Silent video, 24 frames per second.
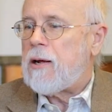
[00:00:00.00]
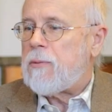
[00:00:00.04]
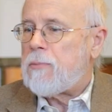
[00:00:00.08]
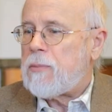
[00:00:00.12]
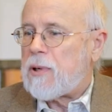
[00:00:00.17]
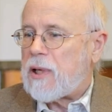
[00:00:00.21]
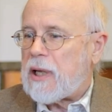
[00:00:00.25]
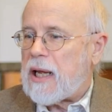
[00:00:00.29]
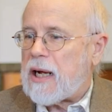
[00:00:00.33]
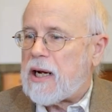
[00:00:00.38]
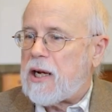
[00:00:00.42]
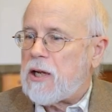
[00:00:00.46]

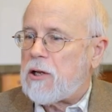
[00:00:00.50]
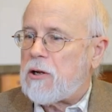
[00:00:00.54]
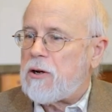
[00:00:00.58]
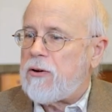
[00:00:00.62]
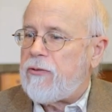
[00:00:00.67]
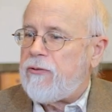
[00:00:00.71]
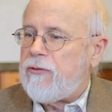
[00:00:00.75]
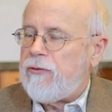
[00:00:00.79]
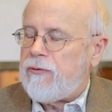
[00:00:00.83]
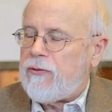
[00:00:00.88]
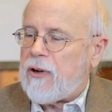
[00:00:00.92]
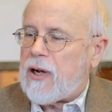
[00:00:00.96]

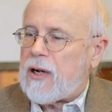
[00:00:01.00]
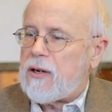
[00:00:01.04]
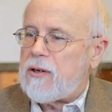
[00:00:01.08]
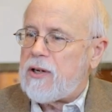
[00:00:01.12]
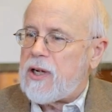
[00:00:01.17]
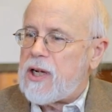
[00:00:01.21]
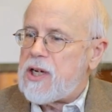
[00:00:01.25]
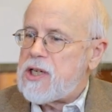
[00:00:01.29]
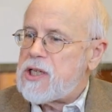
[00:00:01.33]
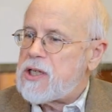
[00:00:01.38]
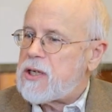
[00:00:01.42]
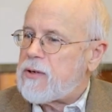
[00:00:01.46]
molecular
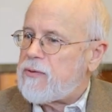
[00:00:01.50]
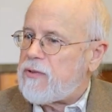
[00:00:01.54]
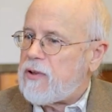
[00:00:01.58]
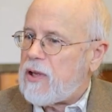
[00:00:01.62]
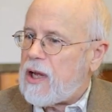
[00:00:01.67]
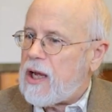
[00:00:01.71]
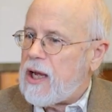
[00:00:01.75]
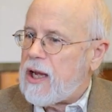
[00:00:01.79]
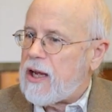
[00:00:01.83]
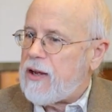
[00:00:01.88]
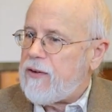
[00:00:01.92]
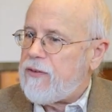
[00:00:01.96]
foundation of
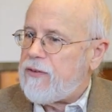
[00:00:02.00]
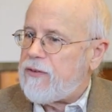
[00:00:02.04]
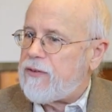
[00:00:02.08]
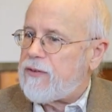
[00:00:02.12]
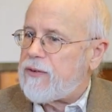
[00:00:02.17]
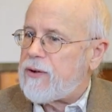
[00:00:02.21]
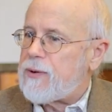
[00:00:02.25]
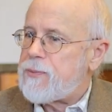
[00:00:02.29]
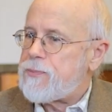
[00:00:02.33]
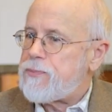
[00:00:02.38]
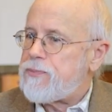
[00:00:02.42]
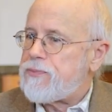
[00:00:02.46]

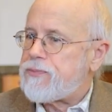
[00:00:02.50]
life